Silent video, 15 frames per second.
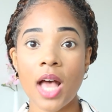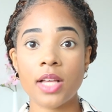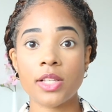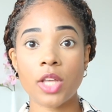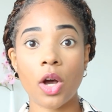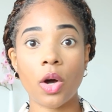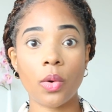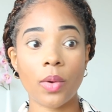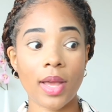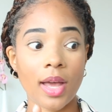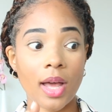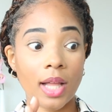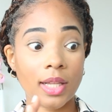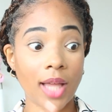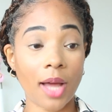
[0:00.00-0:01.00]
So
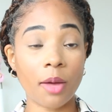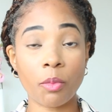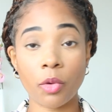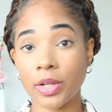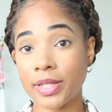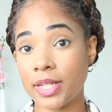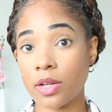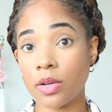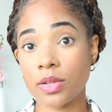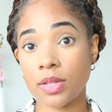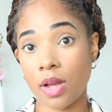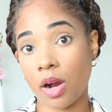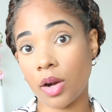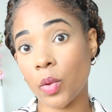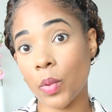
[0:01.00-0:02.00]
a lot more deals
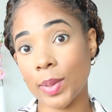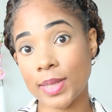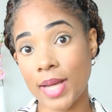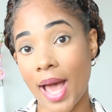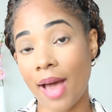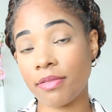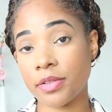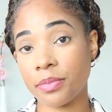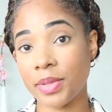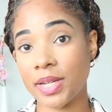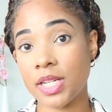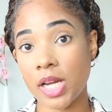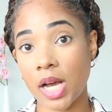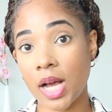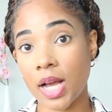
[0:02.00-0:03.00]
are going to have to be
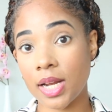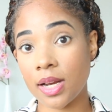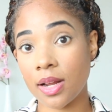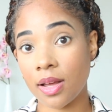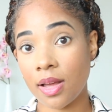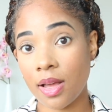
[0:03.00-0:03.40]
done